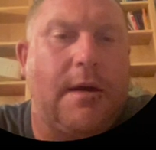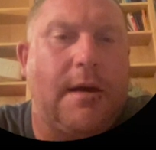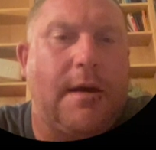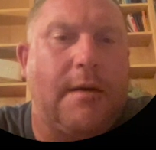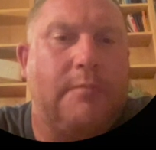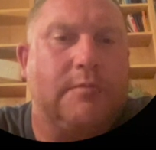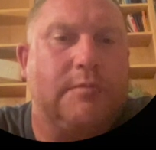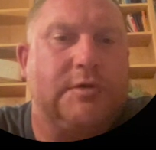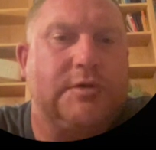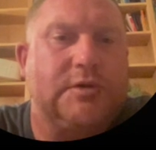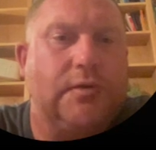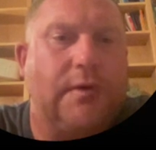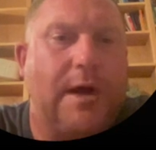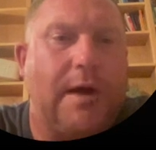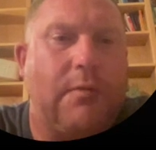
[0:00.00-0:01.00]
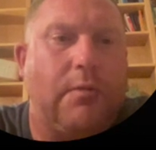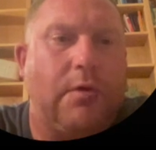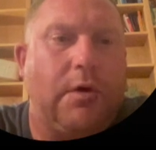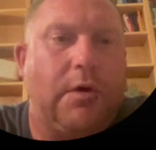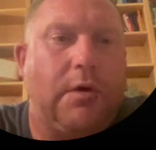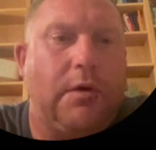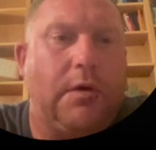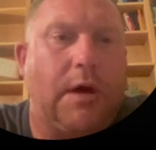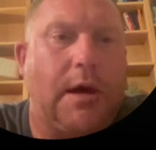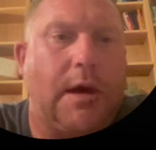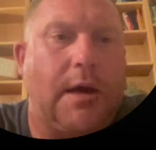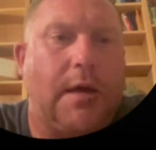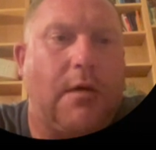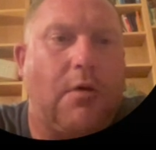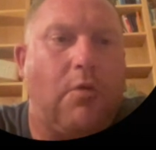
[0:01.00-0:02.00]
um, so that would
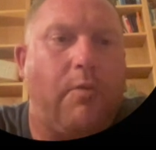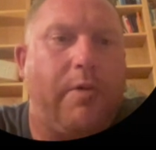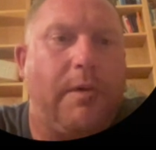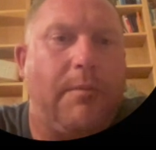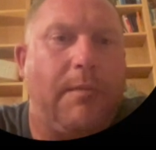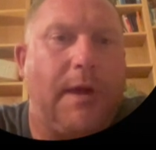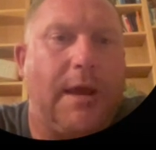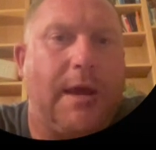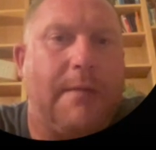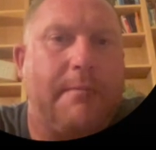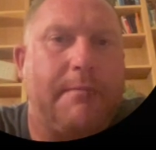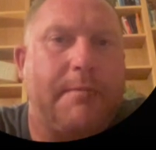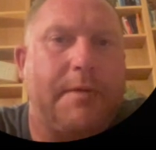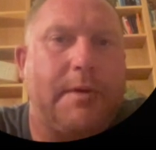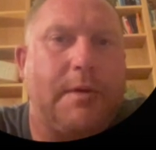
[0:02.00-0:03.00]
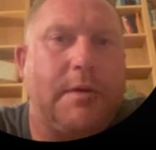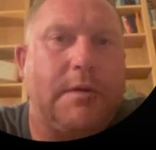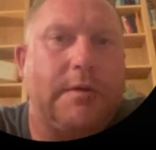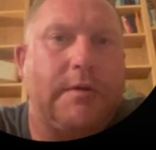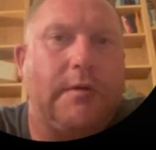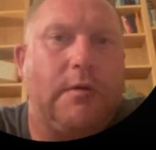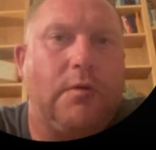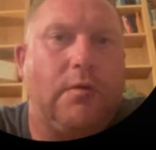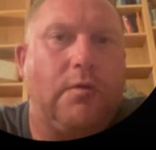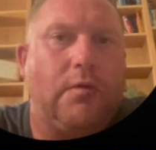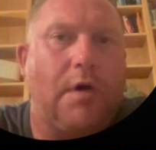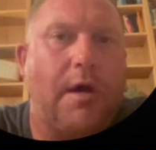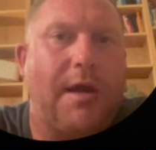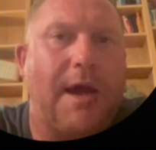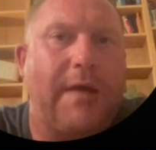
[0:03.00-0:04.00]
uh, open me up to
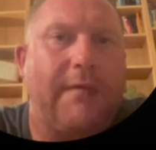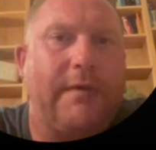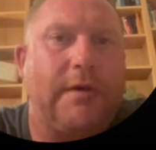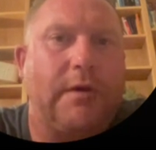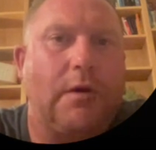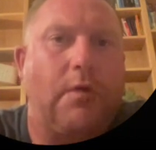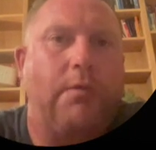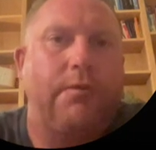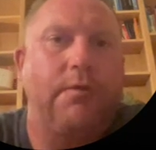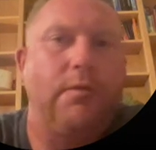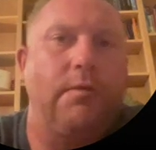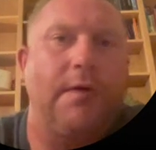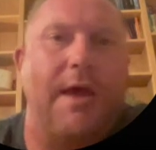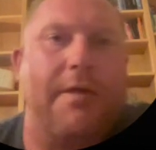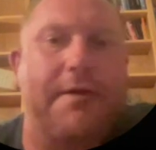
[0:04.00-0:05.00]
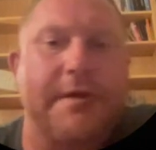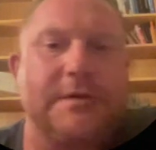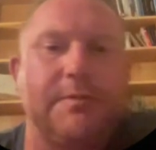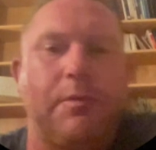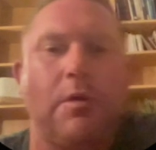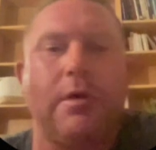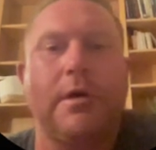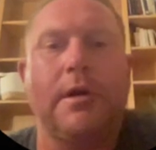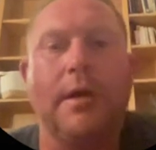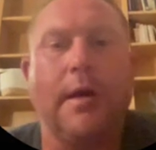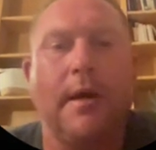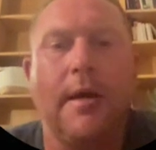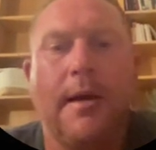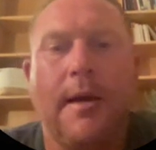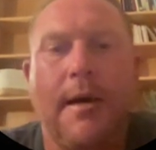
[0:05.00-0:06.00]
not having to go through the ethics board.
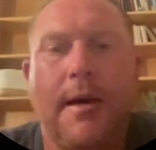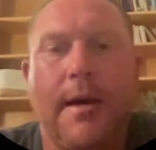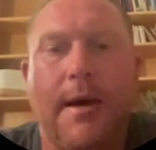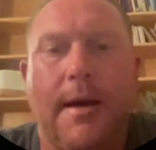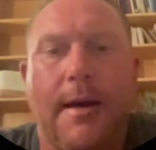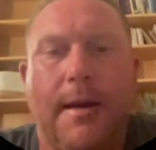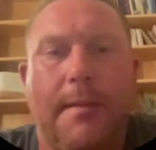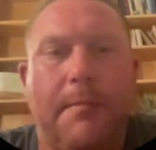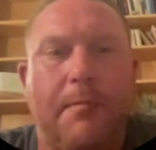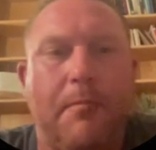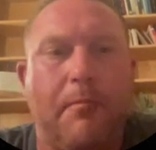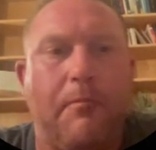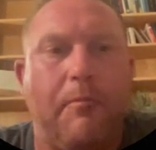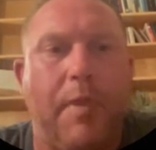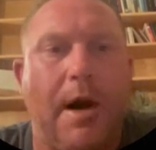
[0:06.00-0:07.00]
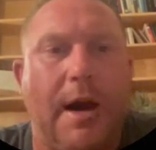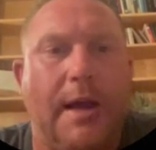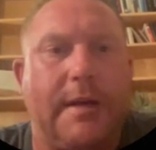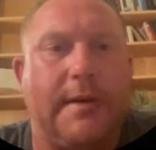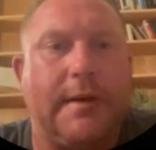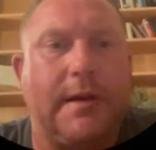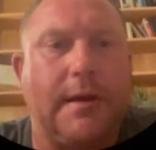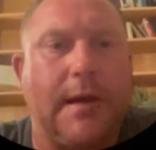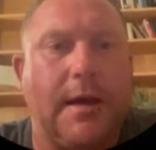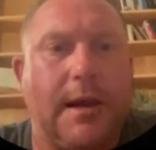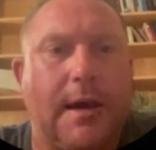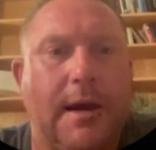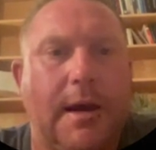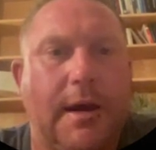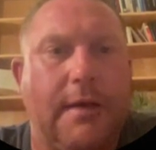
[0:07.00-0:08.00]
Um, but uh,
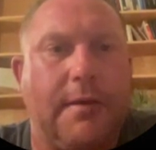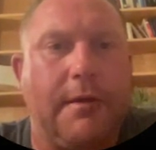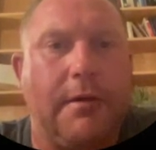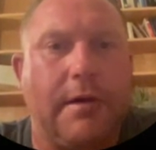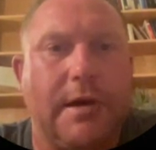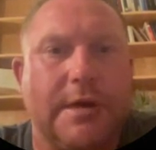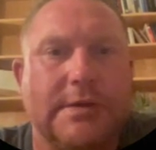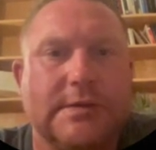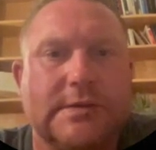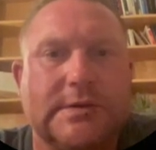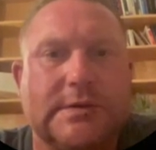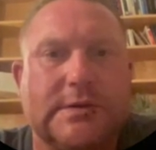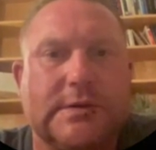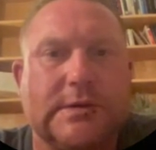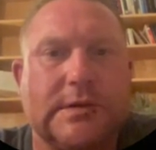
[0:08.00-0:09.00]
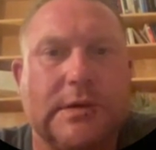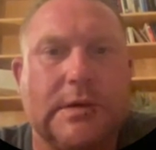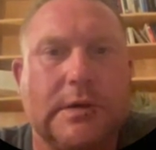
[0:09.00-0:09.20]
there is